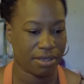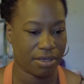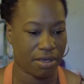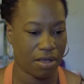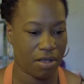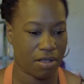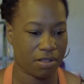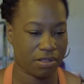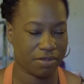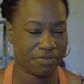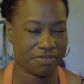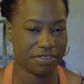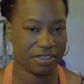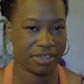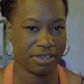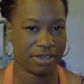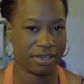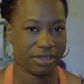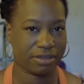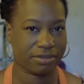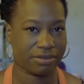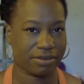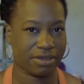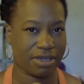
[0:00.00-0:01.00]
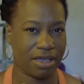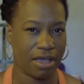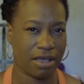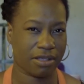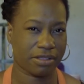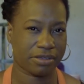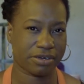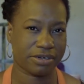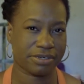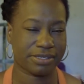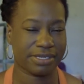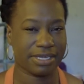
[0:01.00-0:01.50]
all of the
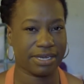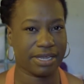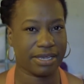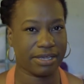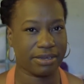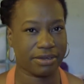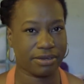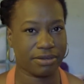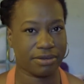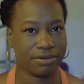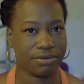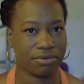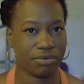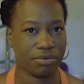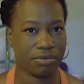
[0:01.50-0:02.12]
colors in it